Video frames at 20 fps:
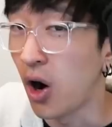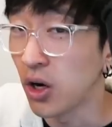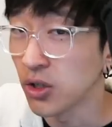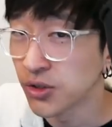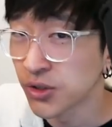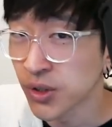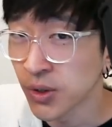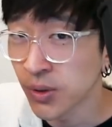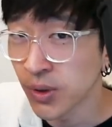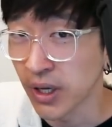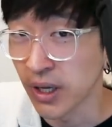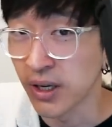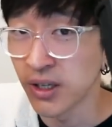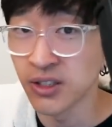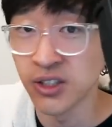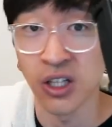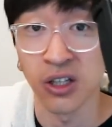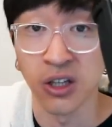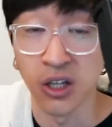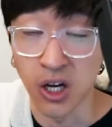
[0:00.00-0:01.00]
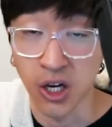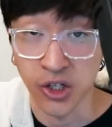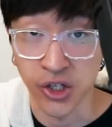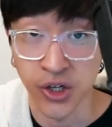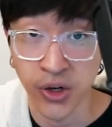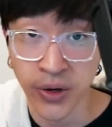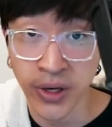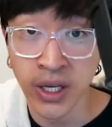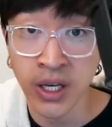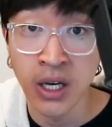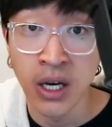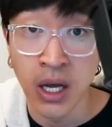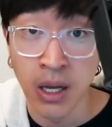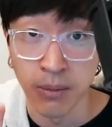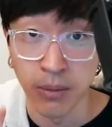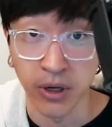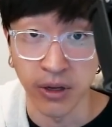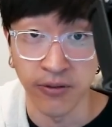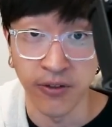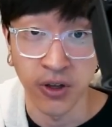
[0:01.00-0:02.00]
Also, it is a luxury,
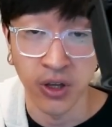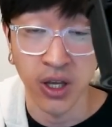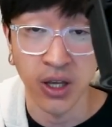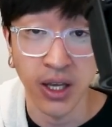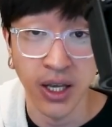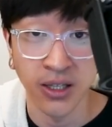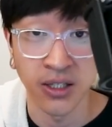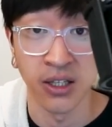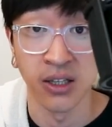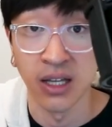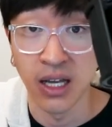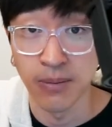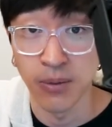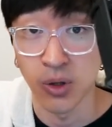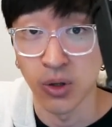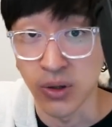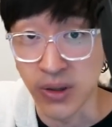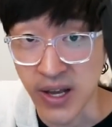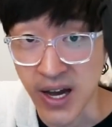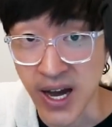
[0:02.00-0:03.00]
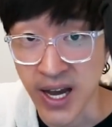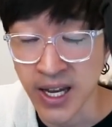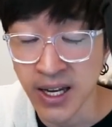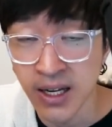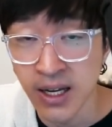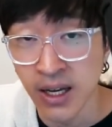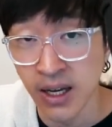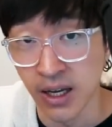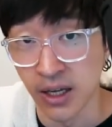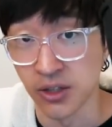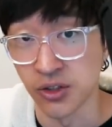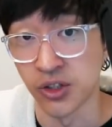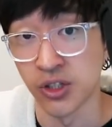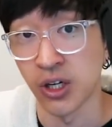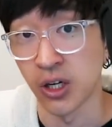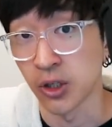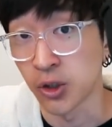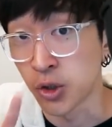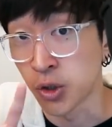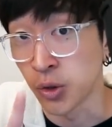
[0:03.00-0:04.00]
but if you can get to level 9 and
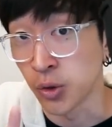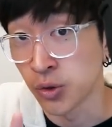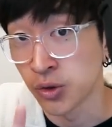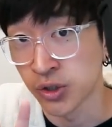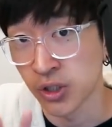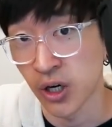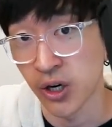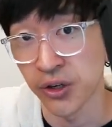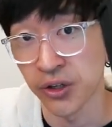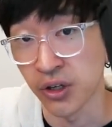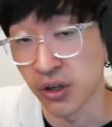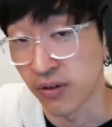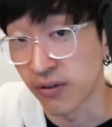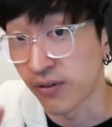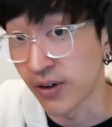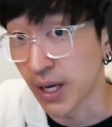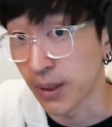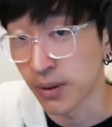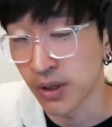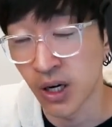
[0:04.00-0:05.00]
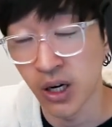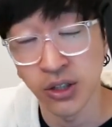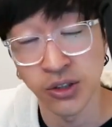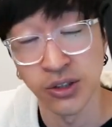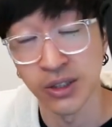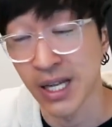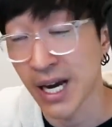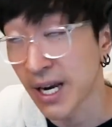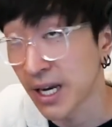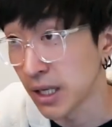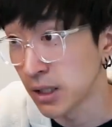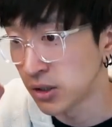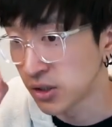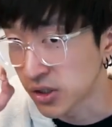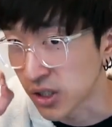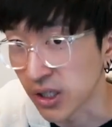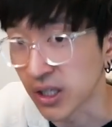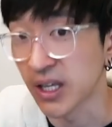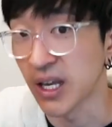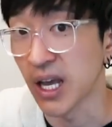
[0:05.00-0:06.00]
start 2-starring your 5 cost, that is
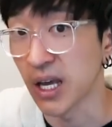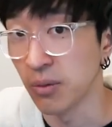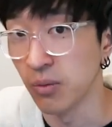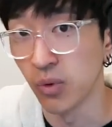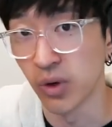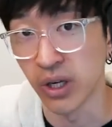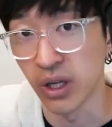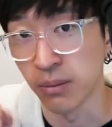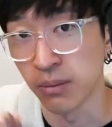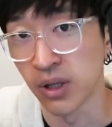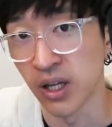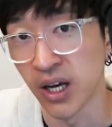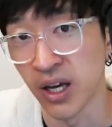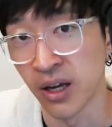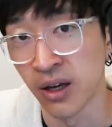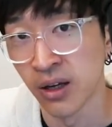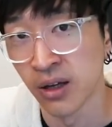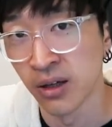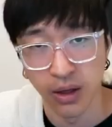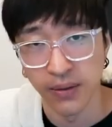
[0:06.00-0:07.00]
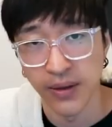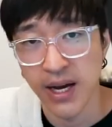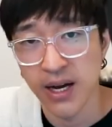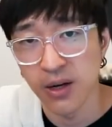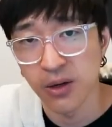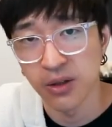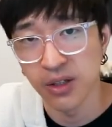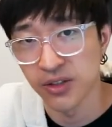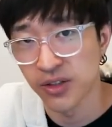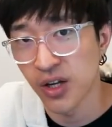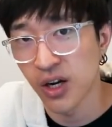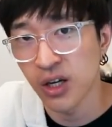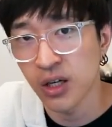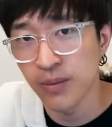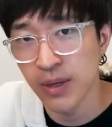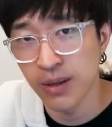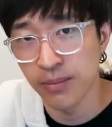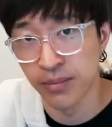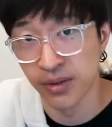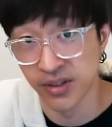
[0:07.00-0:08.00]
the game-winning play. Now, let's talk
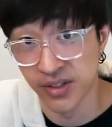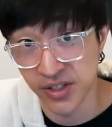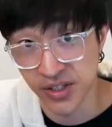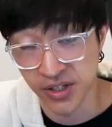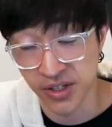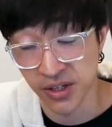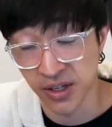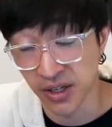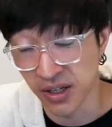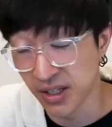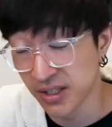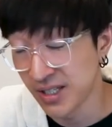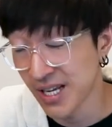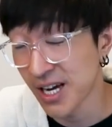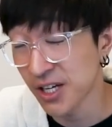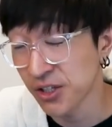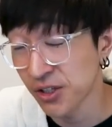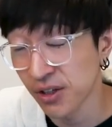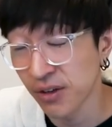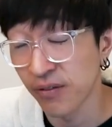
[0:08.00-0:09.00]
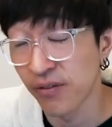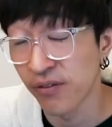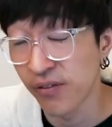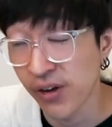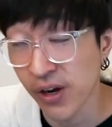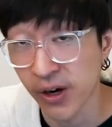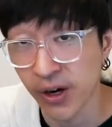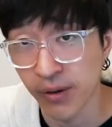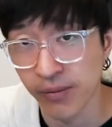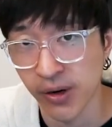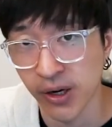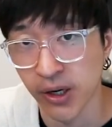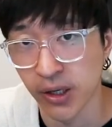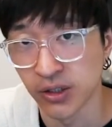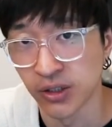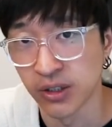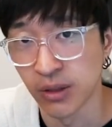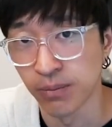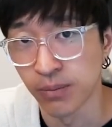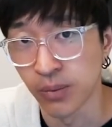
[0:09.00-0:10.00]
about positioning. It's actually very, very
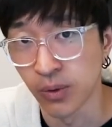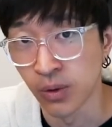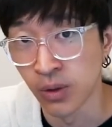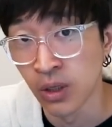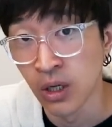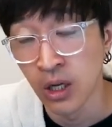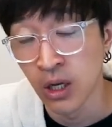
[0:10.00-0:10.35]
simple.